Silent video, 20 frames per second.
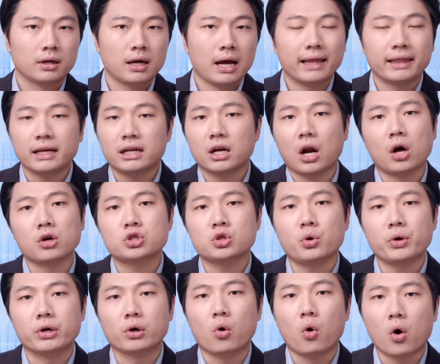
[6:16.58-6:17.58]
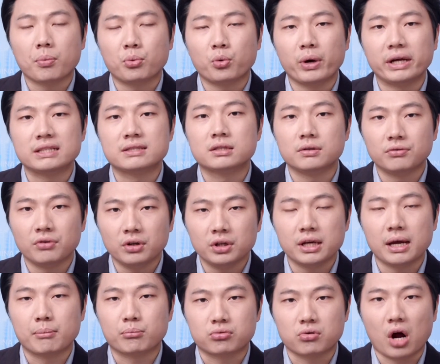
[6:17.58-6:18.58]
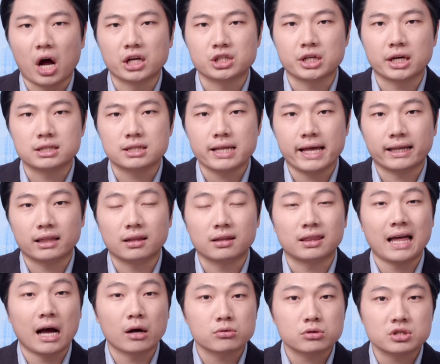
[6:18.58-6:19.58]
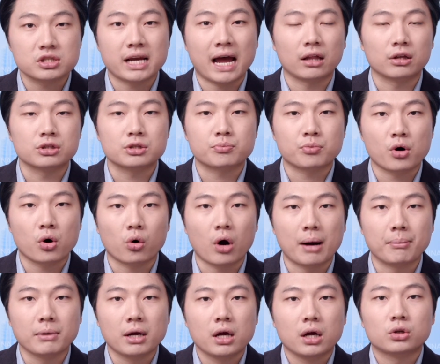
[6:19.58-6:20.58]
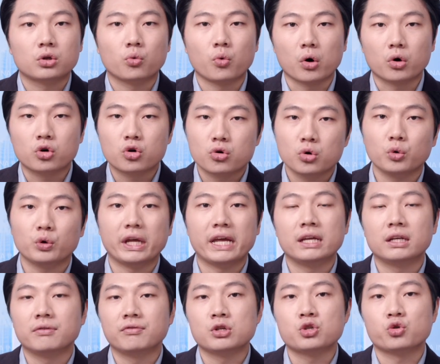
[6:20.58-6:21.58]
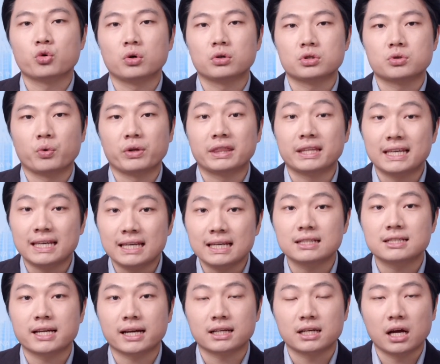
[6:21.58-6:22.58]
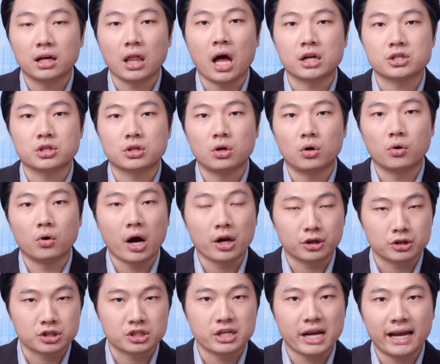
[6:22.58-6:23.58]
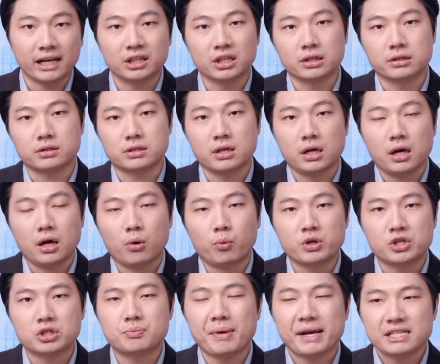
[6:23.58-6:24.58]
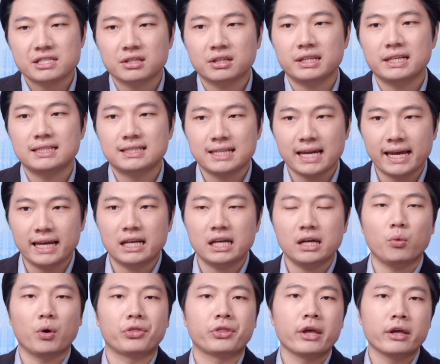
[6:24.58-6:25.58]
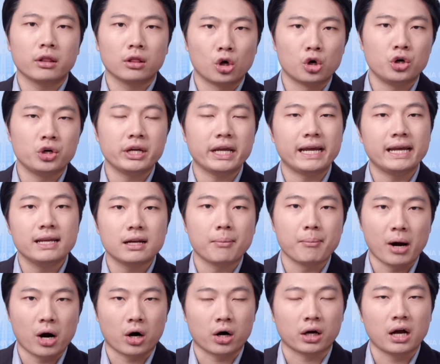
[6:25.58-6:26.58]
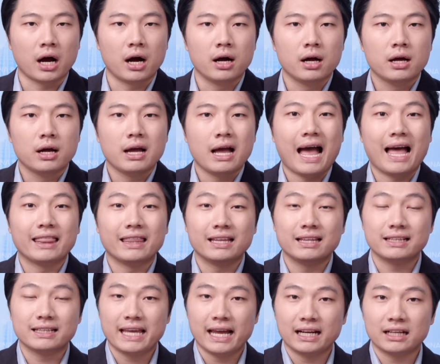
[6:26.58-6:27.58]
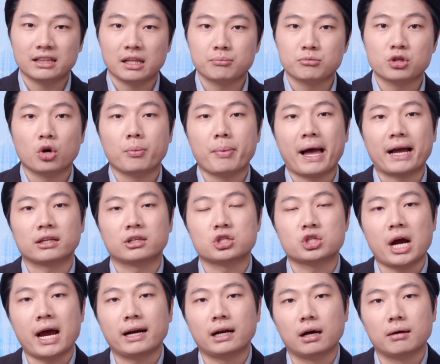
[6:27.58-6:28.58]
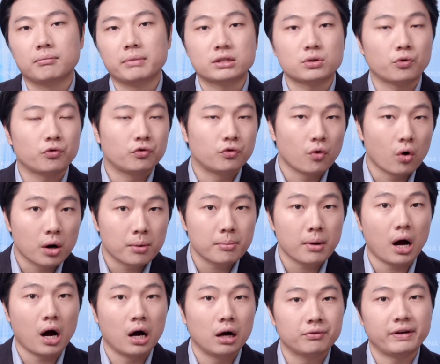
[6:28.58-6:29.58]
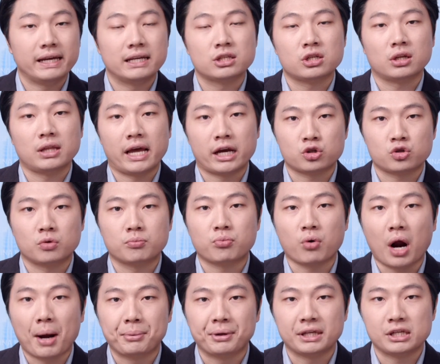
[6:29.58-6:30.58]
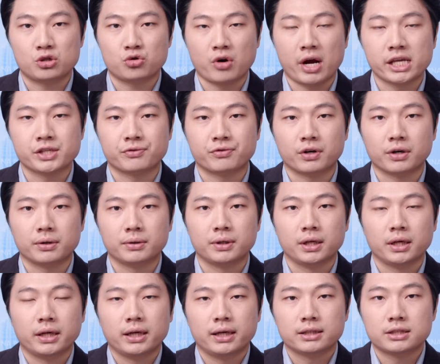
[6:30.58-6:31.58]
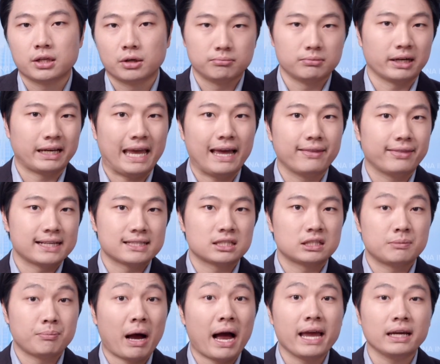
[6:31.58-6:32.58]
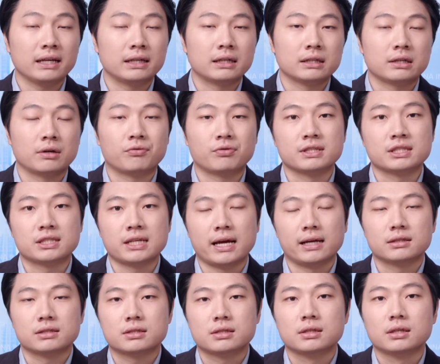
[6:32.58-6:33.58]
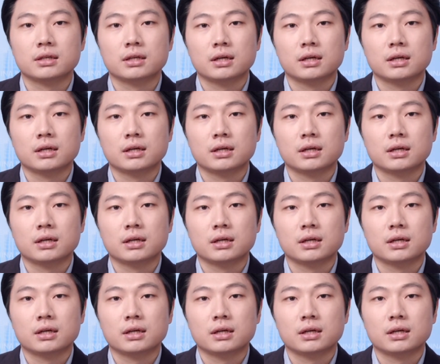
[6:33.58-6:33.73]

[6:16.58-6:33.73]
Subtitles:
And they can also incorporate civilian projects like the Thousand Talents program to recruit individuals with key technological understandings, which is basically taking what they learned in America and then getting them to go back to China. It's a form of intellectual property transfer. So again, that's spying in a different sense.